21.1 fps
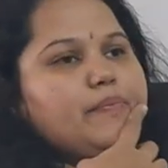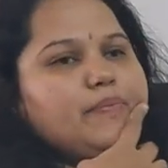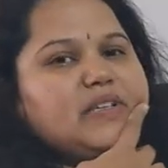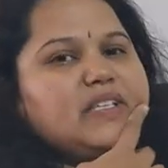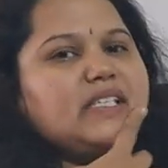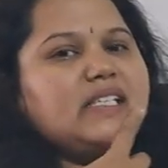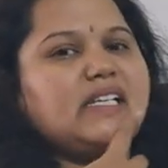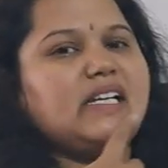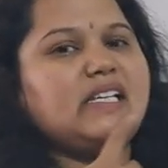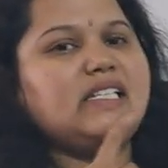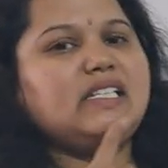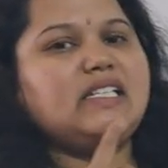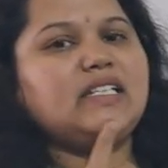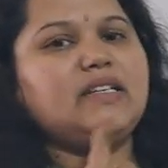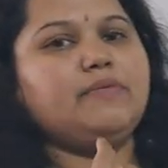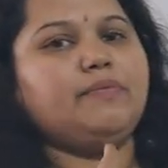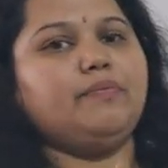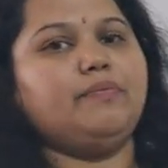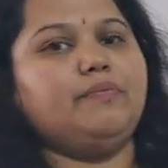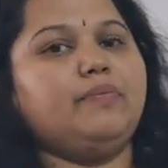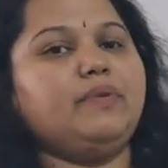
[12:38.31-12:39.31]

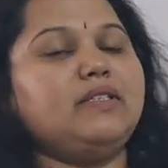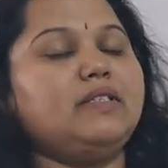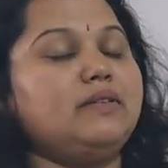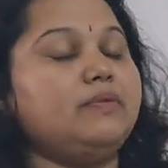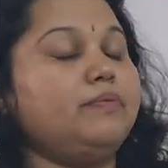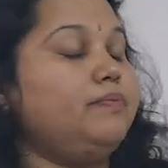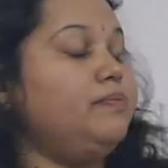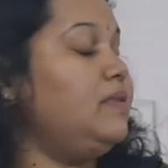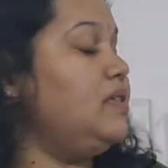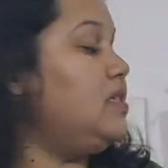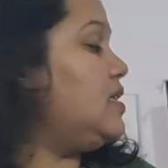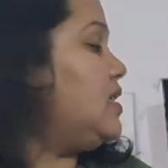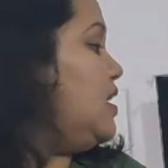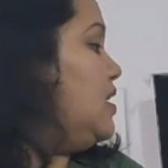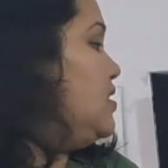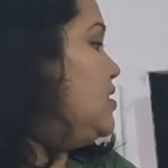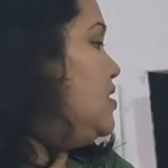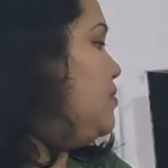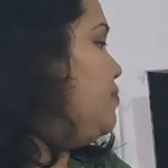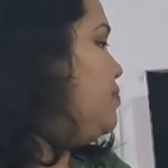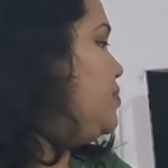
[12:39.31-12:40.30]

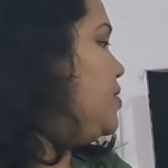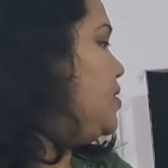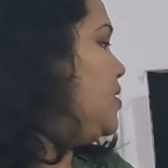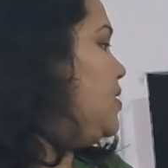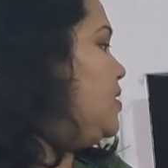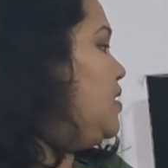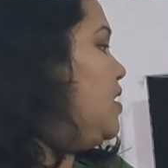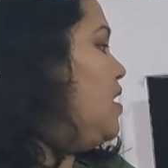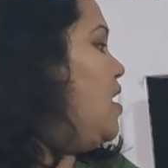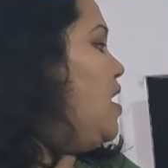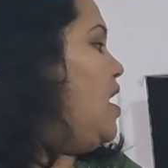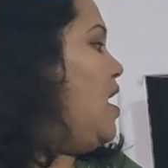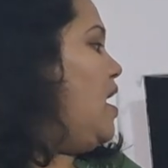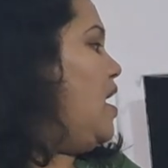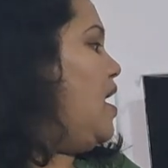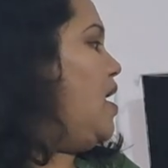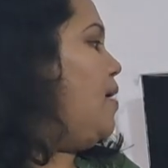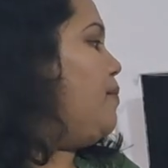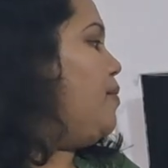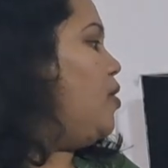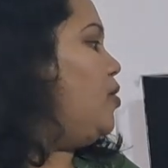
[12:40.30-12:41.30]
misconception
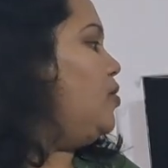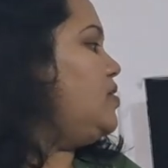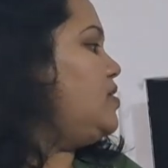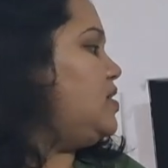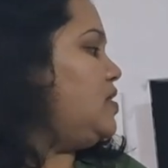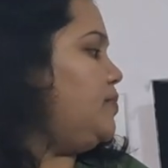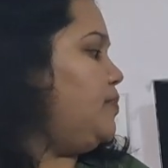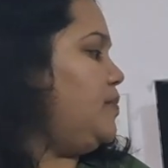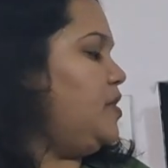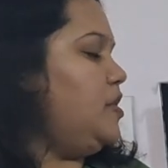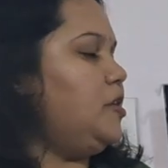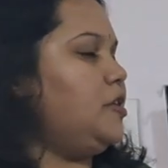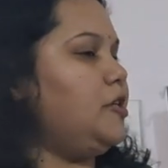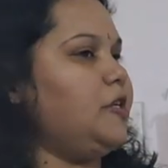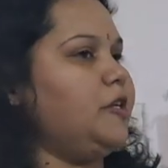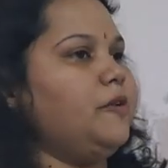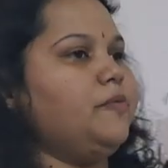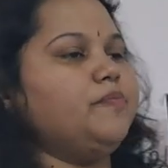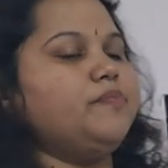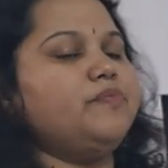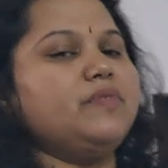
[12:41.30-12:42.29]
about symmetry.